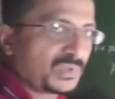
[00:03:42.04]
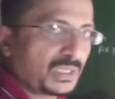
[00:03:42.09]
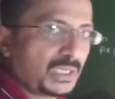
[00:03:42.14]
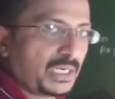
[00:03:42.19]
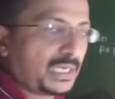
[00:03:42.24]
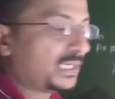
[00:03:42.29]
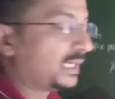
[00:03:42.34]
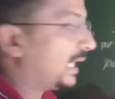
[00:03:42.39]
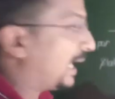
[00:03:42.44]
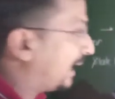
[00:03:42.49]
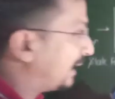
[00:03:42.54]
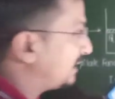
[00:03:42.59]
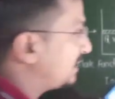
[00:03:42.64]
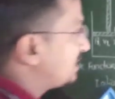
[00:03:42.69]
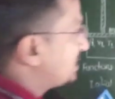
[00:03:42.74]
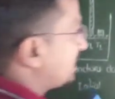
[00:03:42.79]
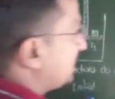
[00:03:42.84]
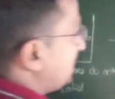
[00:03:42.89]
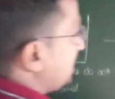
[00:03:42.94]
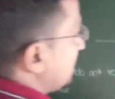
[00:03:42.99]
And at
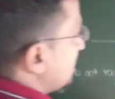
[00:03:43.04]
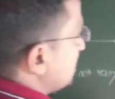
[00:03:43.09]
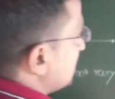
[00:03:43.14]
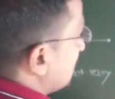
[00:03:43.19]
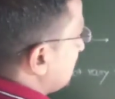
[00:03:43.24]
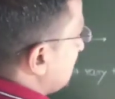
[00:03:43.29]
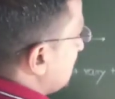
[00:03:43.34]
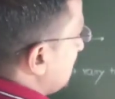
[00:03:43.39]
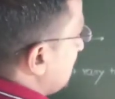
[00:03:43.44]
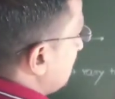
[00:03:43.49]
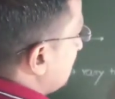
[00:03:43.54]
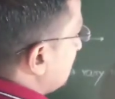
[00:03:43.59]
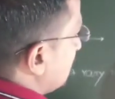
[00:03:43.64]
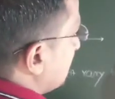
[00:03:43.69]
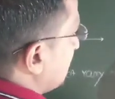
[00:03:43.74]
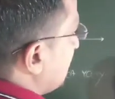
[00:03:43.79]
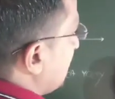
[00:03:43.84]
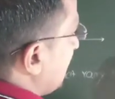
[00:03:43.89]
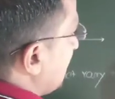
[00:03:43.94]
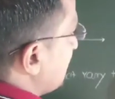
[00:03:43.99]
this condition, the
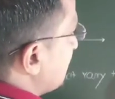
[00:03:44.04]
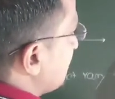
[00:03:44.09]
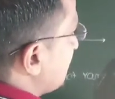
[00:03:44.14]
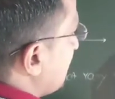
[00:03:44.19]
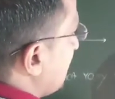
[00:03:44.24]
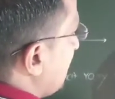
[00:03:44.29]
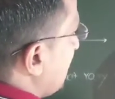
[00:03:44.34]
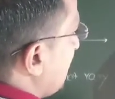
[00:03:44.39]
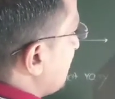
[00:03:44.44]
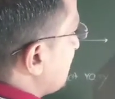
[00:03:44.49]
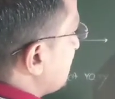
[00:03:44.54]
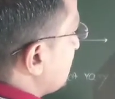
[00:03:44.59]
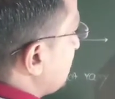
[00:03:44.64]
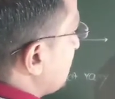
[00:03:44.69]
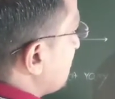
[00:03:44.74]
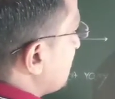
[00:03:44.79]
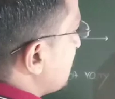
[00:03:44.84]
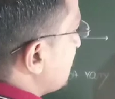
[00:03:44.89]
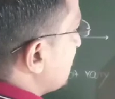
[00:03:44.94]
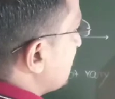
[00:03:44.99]
gas has
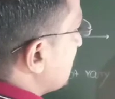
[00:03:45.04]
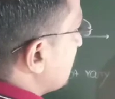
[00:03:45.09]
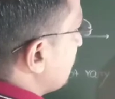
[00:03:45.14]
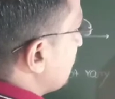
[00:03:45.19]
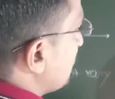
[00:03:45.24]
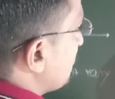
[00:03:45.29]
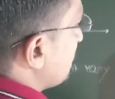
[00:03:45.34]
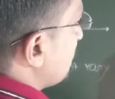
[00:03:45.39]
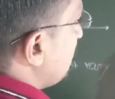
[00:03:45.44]
pressure suppose